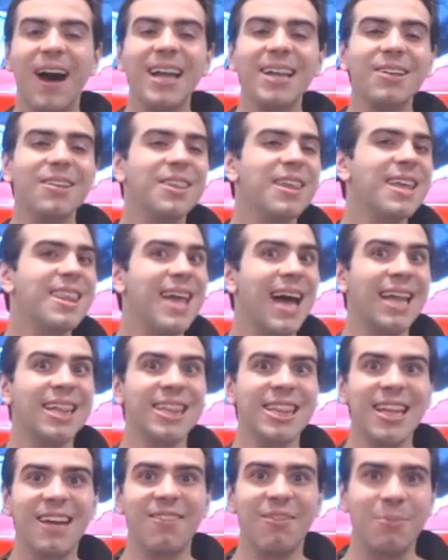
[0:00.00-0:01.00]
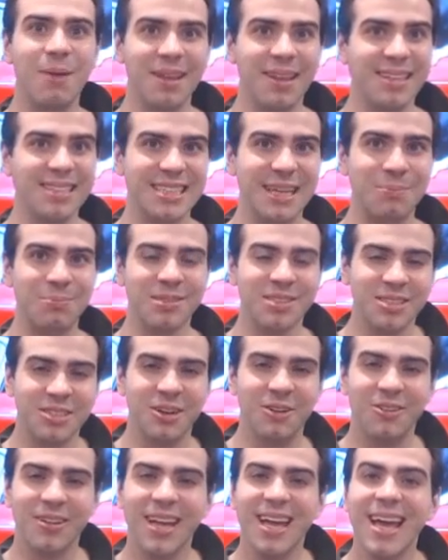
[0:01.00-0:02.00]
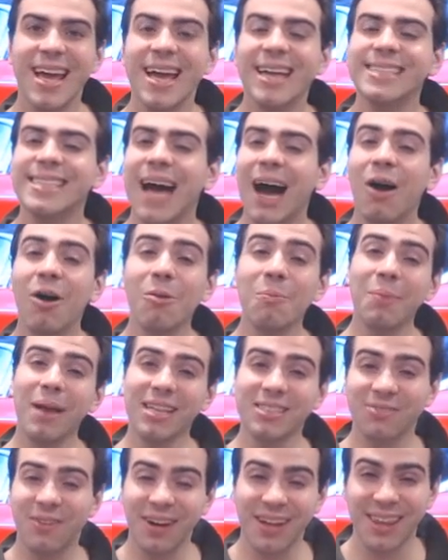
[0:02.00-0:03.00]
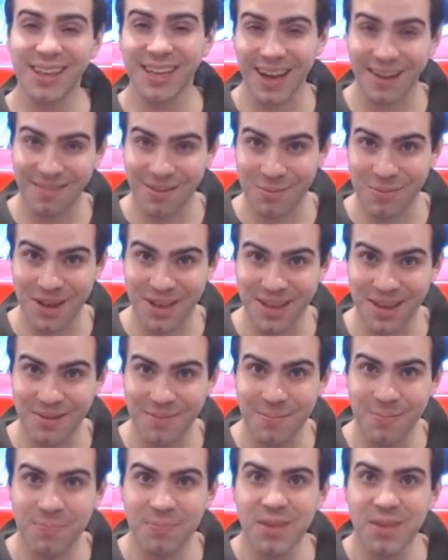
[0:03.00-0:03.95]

Final thing that I love about this episode is how it makes fun of the government.